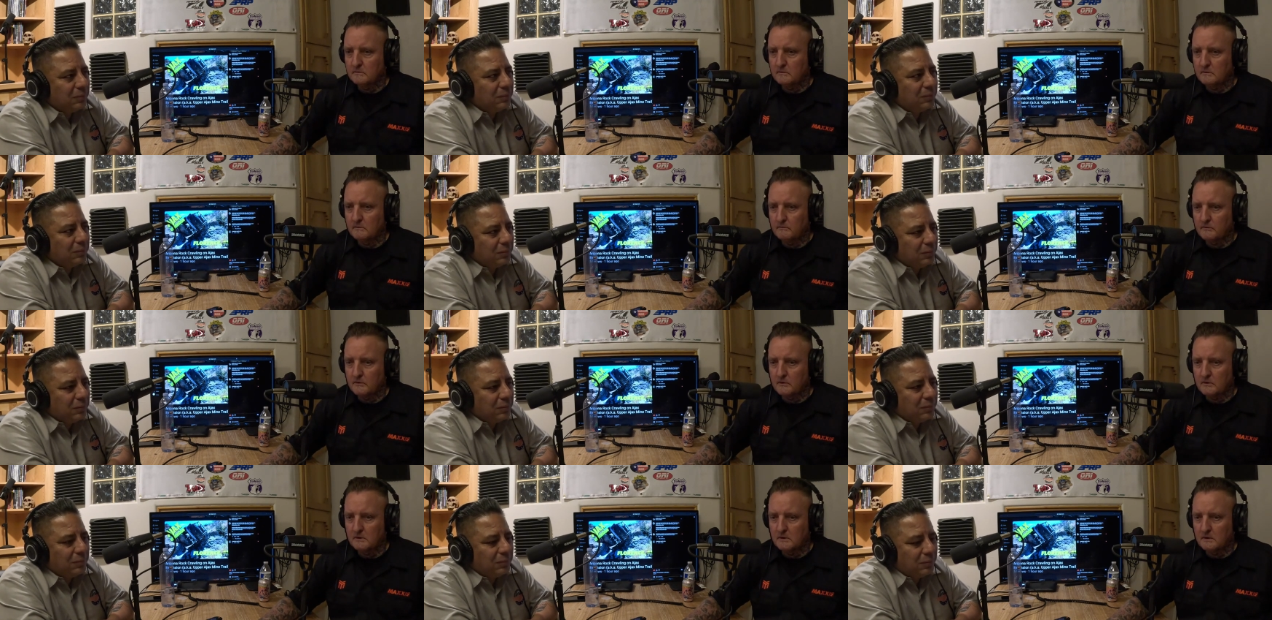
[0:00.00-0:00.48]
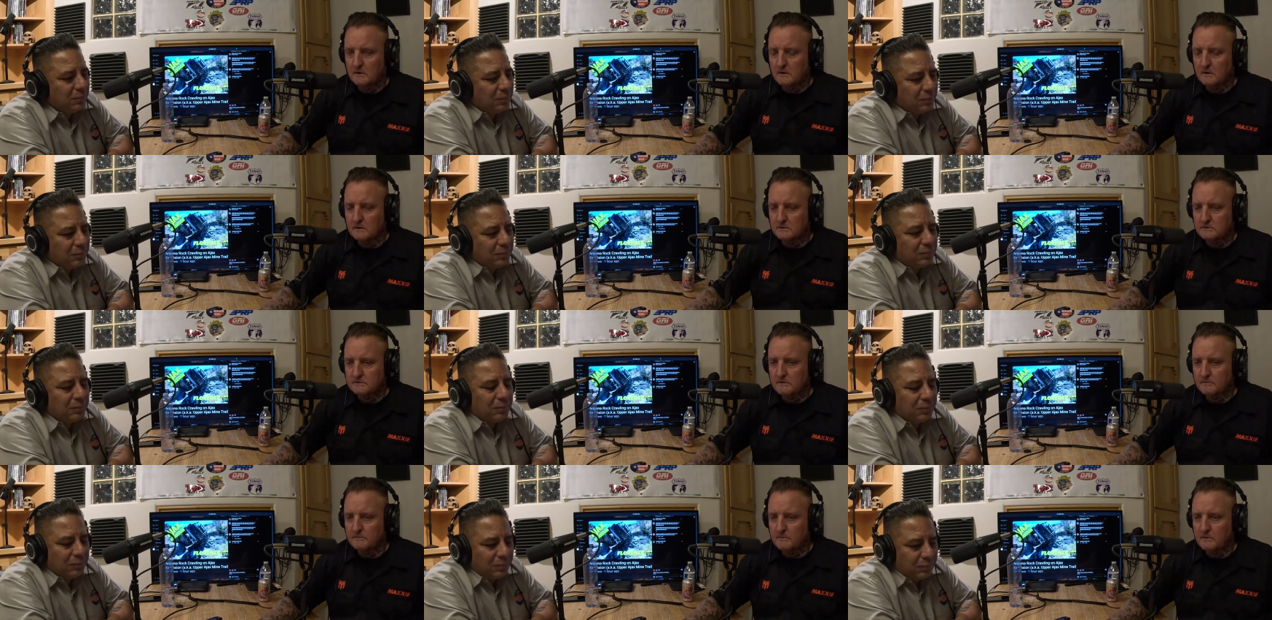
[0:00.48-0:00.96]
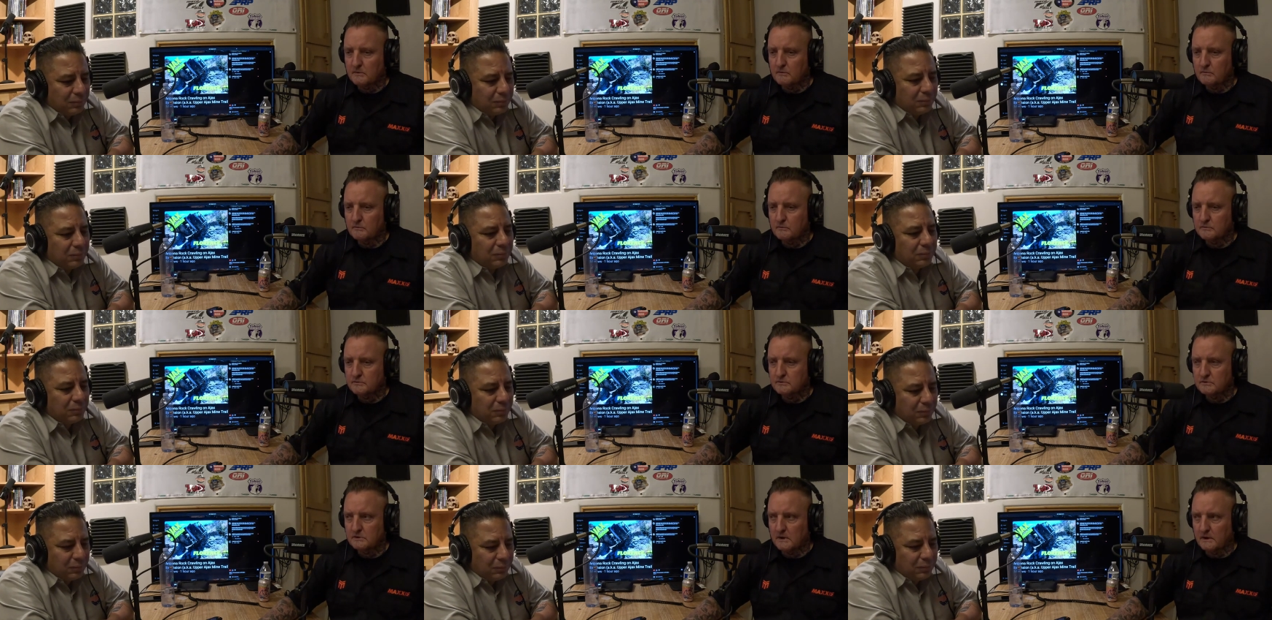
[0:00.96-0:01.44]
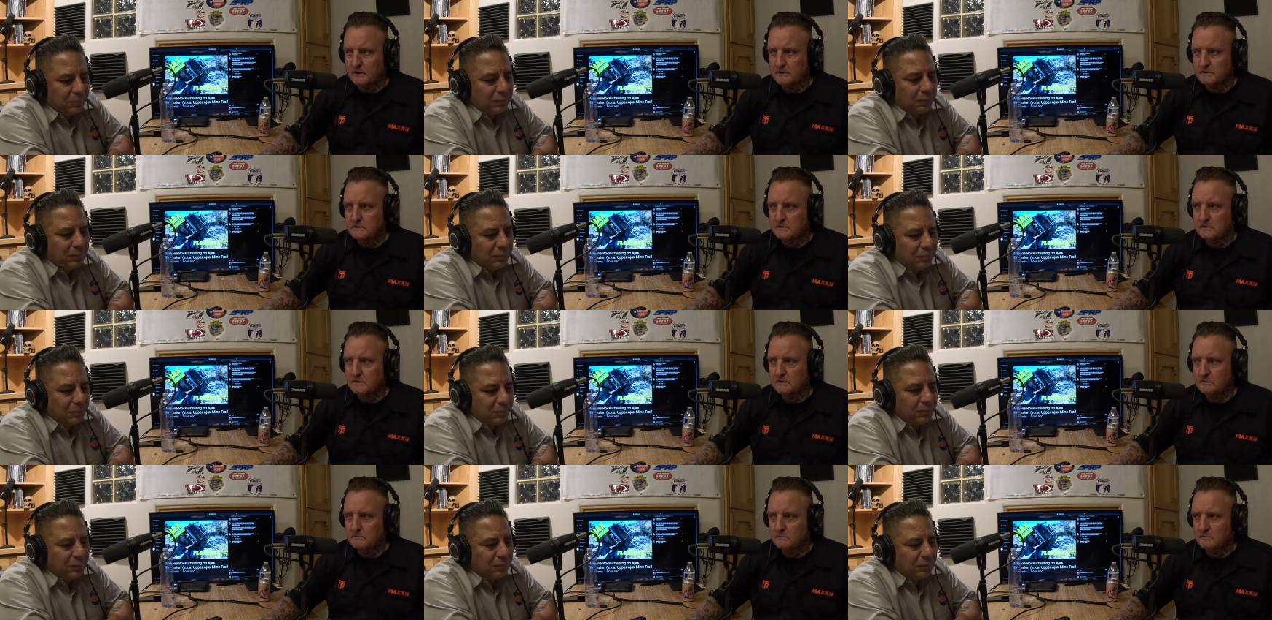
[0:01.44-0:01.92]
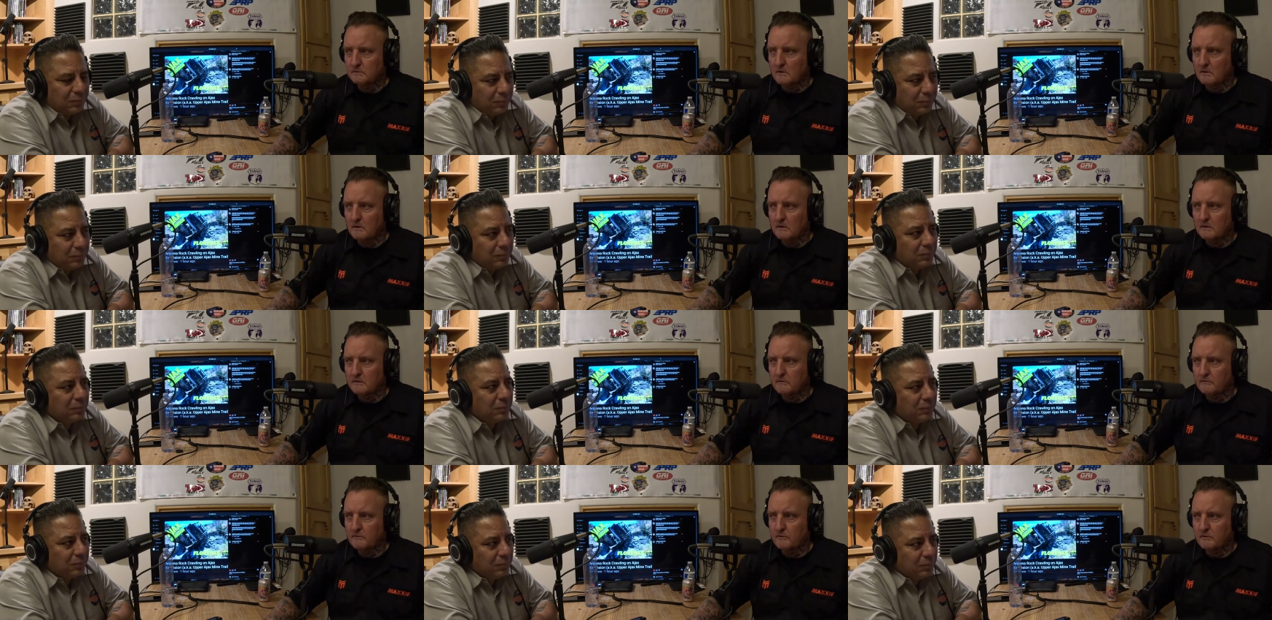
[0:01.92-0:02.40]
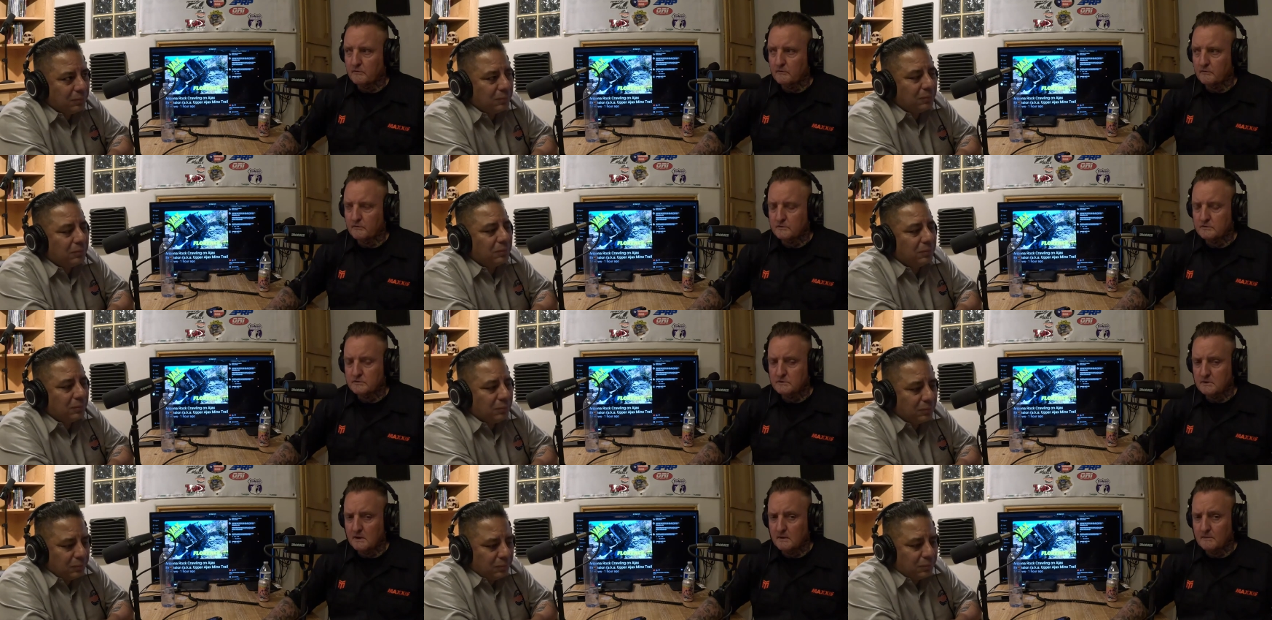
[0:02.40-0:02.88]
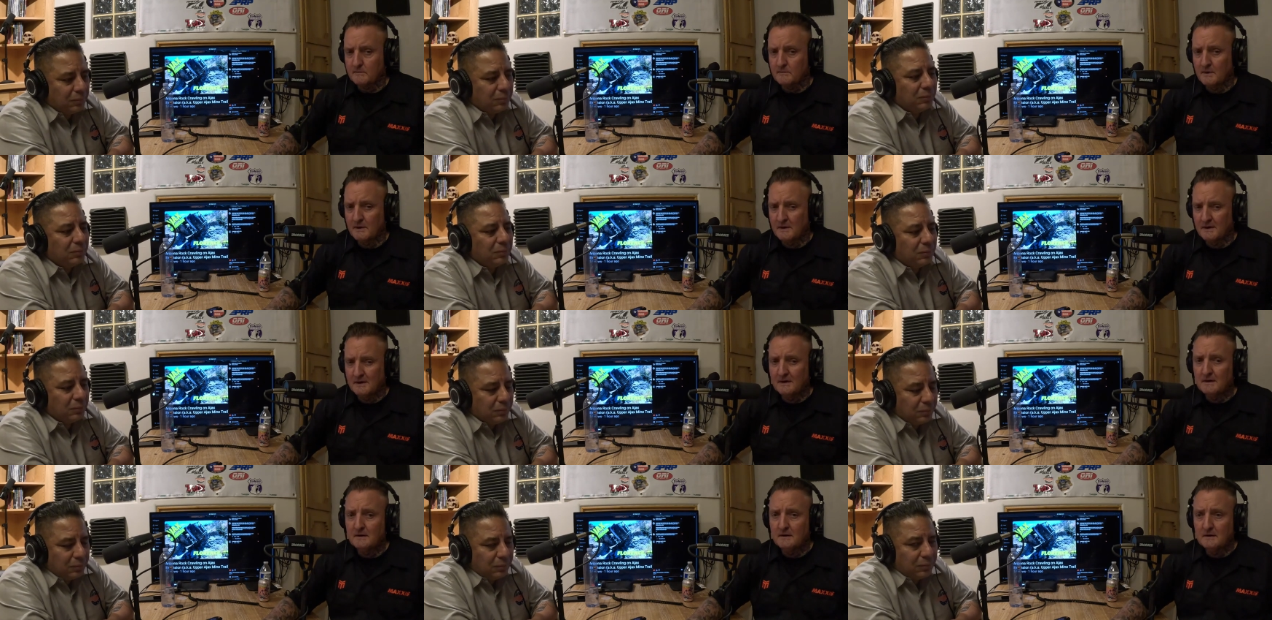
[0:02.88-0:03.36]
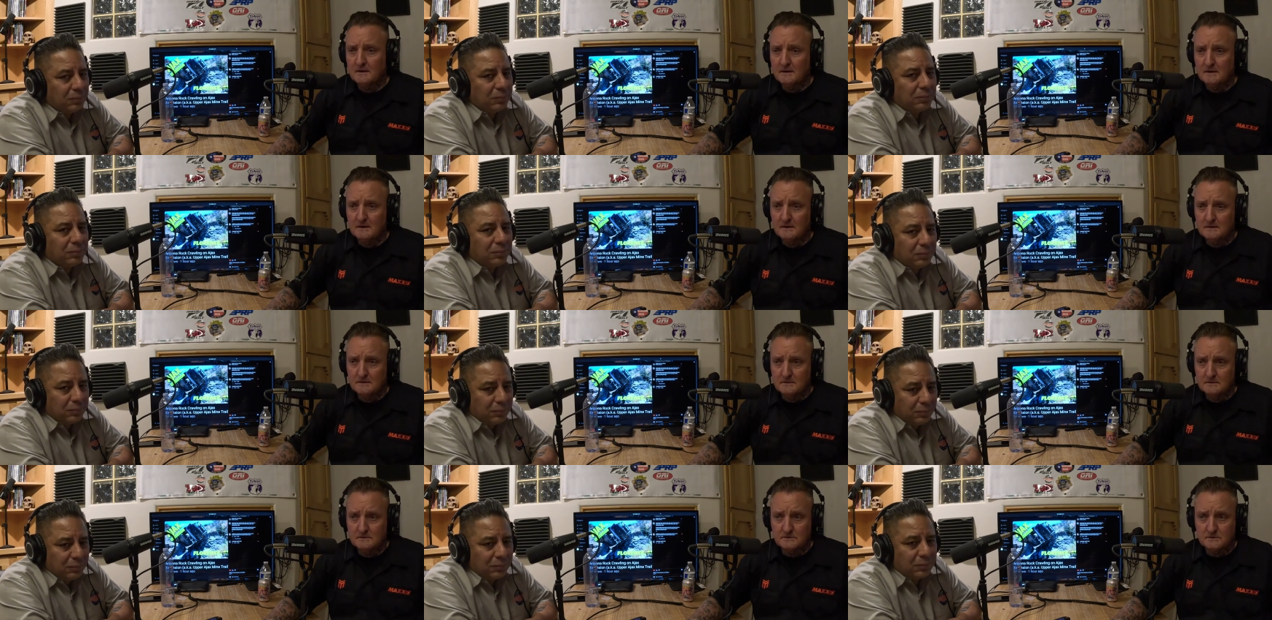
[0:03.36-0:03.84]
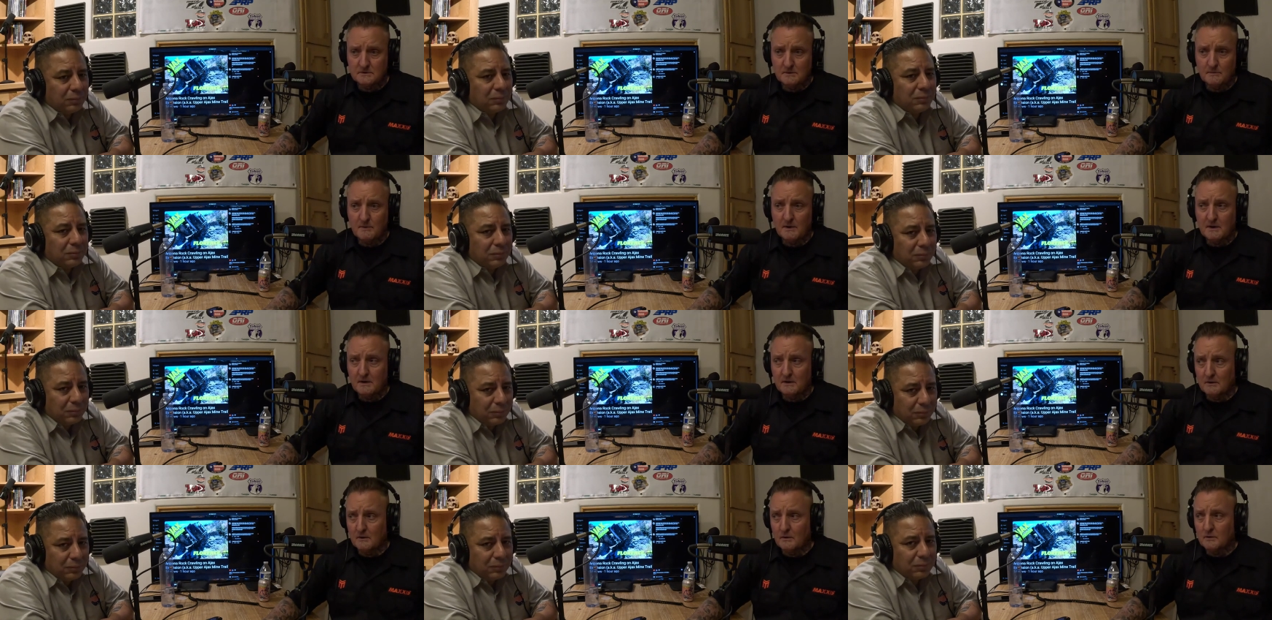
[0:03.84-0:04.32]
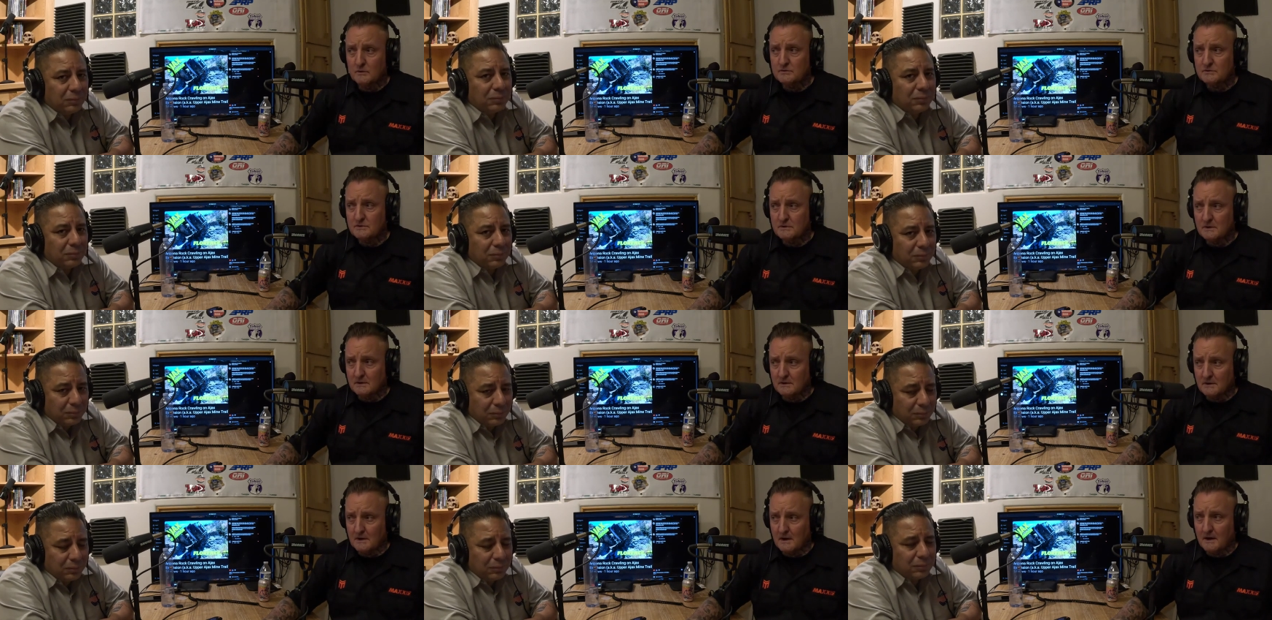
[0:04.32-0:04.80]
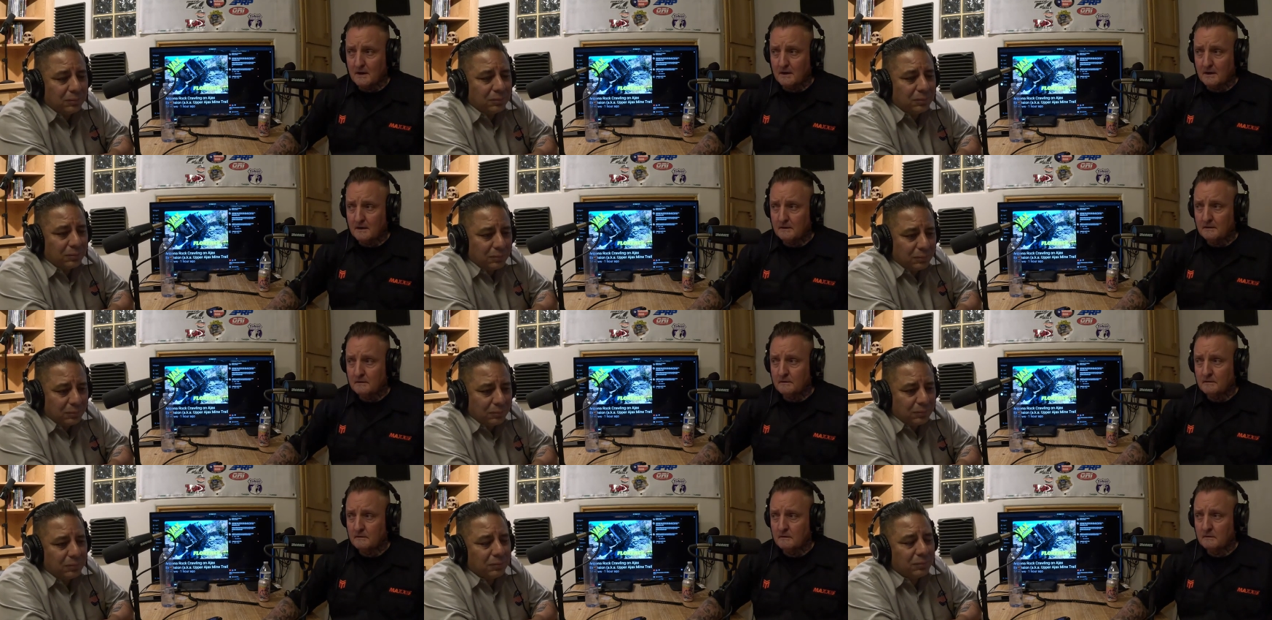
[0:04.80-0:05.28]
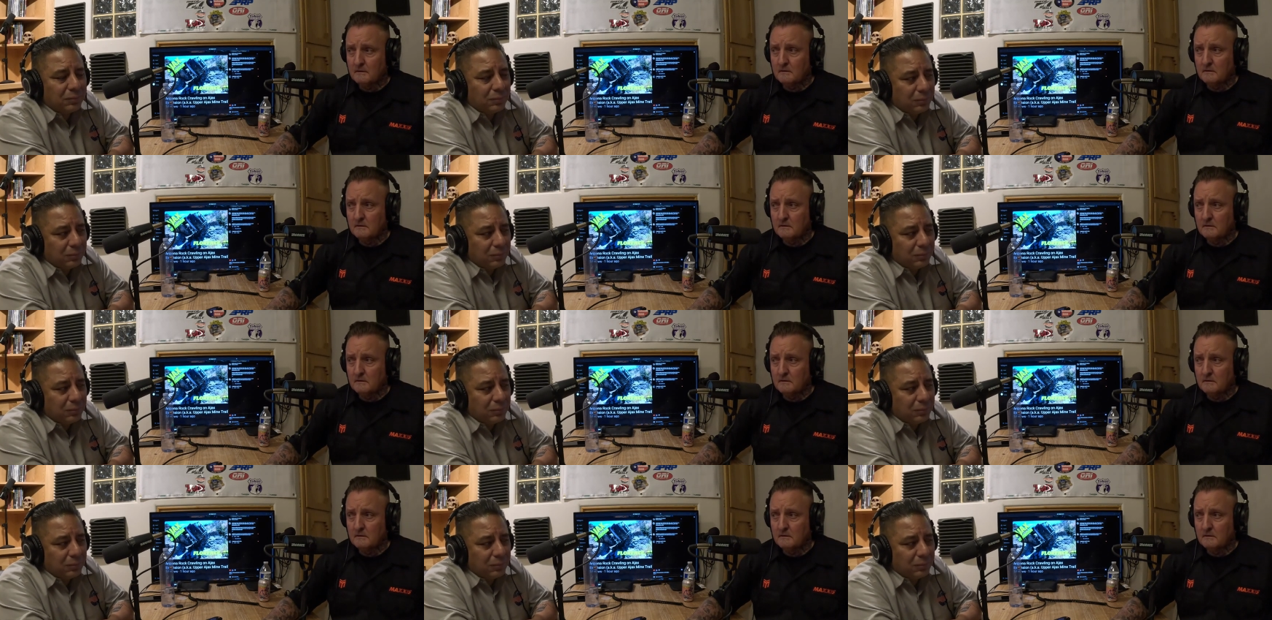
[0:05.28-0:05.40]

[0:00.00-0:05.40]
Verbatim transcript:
Speaker 1: if you're getting on something sketchy, gnarly for the first time, somebody knows the line,